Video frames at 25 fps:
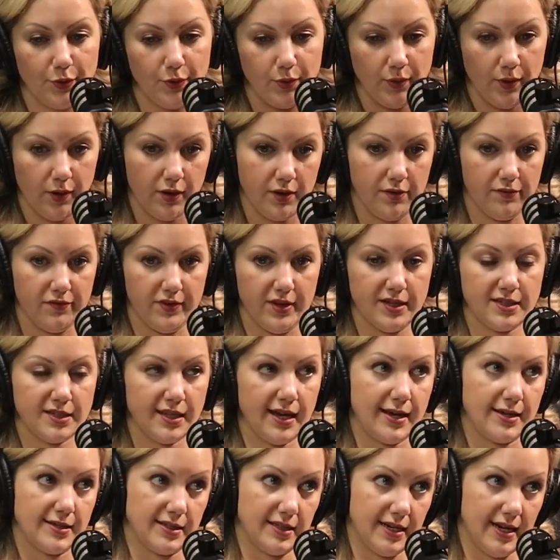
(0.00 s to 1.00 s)
all of this
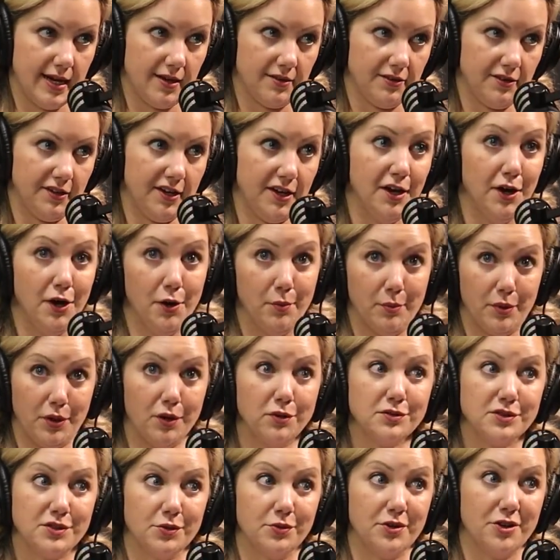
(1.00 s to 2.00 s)
as an athlete, but
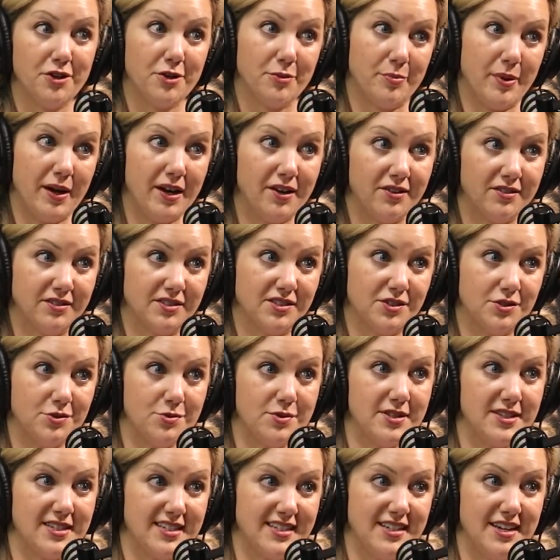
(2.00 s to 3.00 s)
also you're a parent, so you
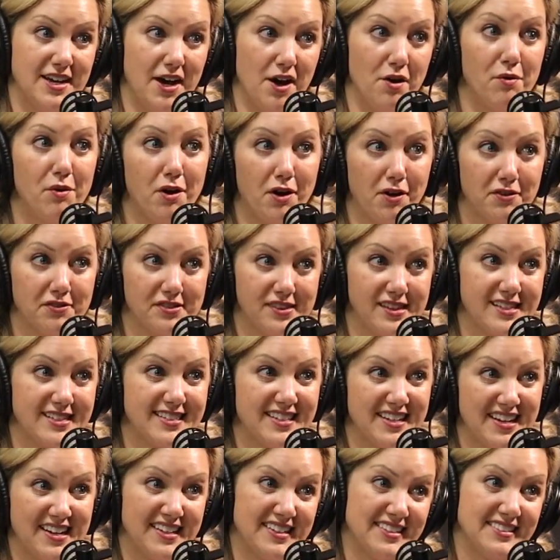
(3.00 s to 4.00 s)
can see how hard
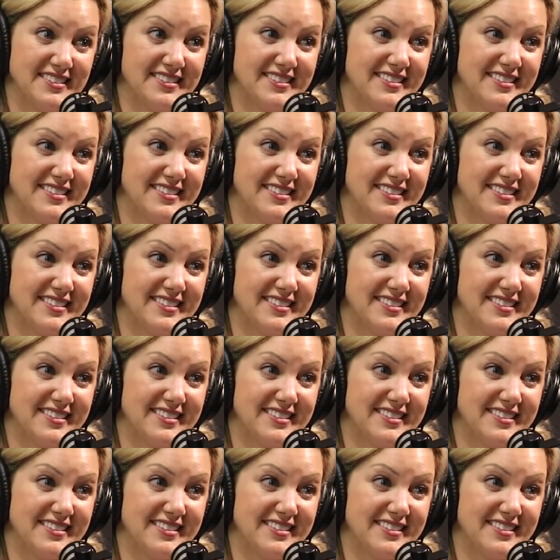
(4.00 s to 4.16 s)
this is.